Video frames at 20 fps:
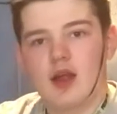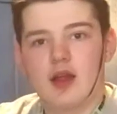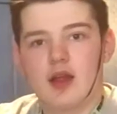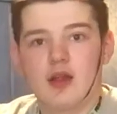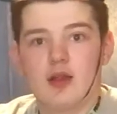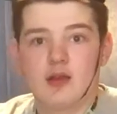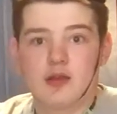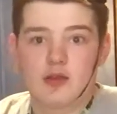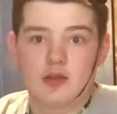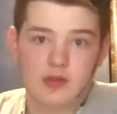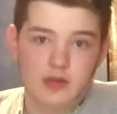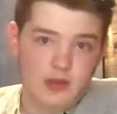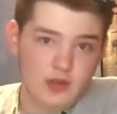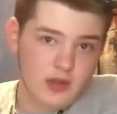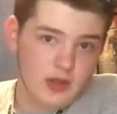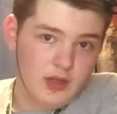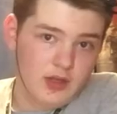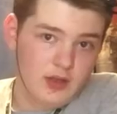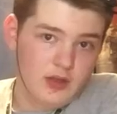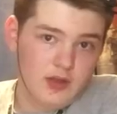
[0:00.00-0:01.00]
And
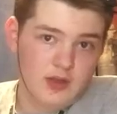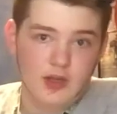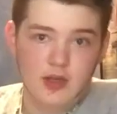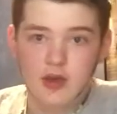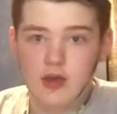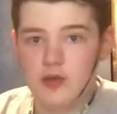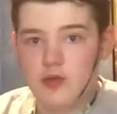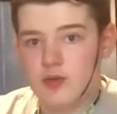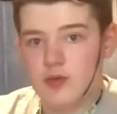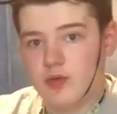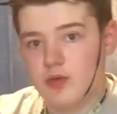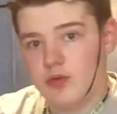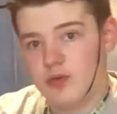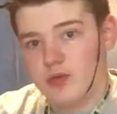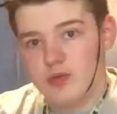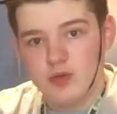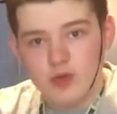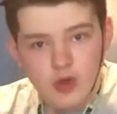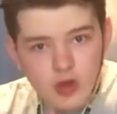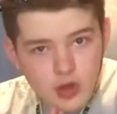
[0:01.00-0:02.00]
then the other
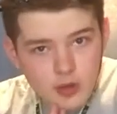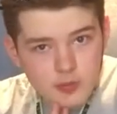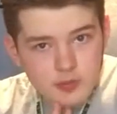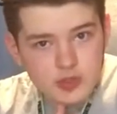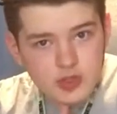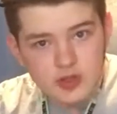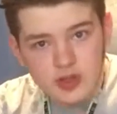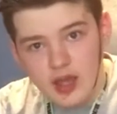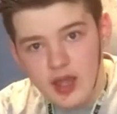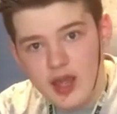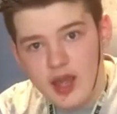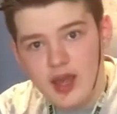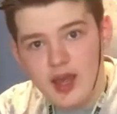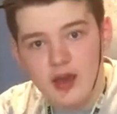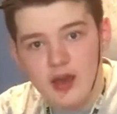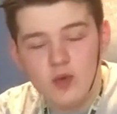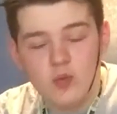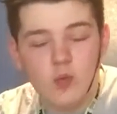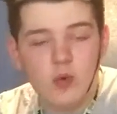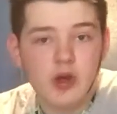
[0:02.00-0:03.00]
option they
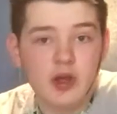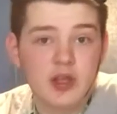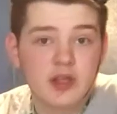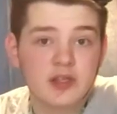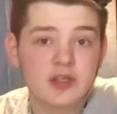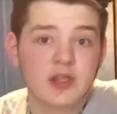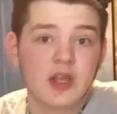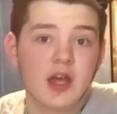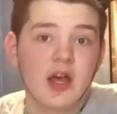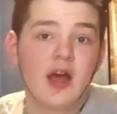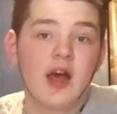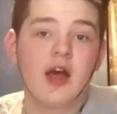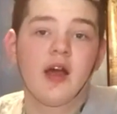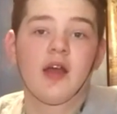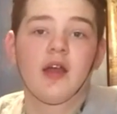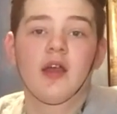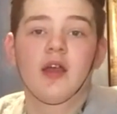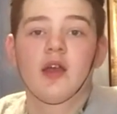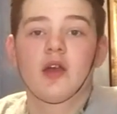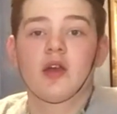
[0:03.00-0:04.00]
had was
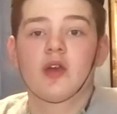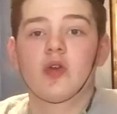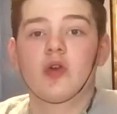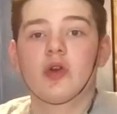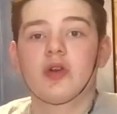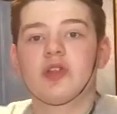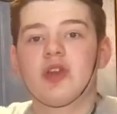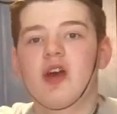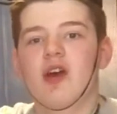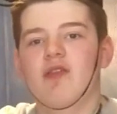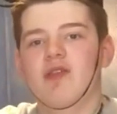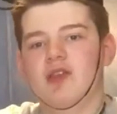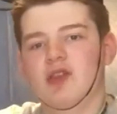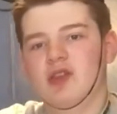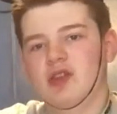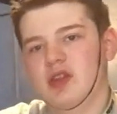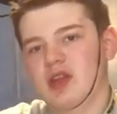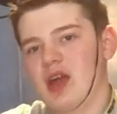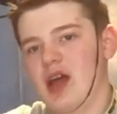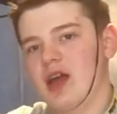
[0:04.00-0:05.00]
Chris Evans,
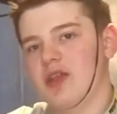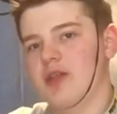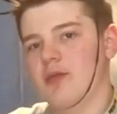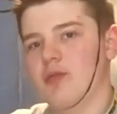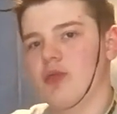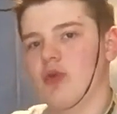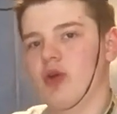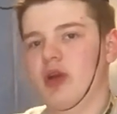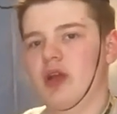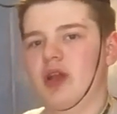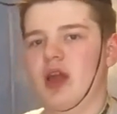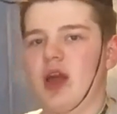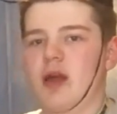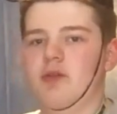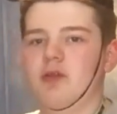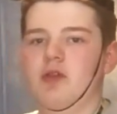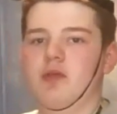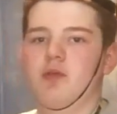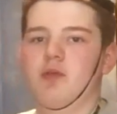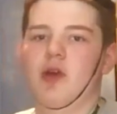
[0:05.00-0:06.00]
the guy that played
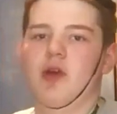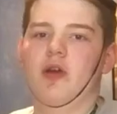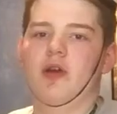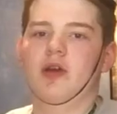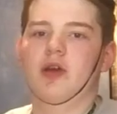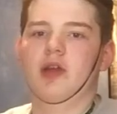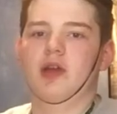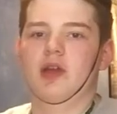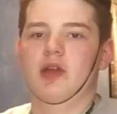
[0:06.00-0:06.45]
Captain America